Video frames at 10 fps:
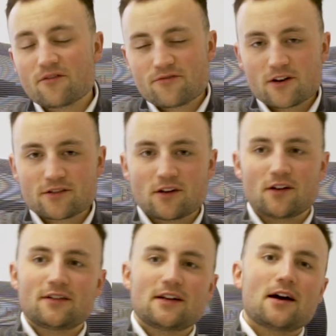I first
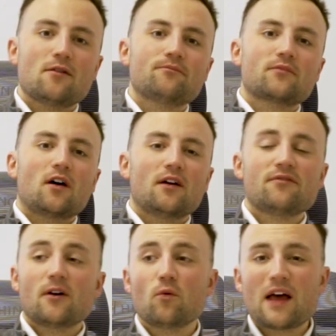started out, I
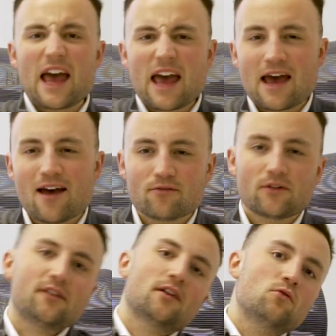felt
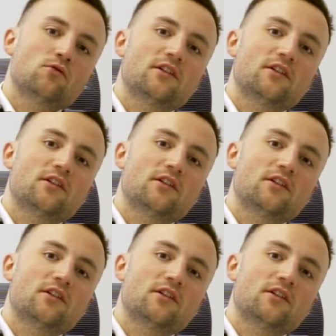every single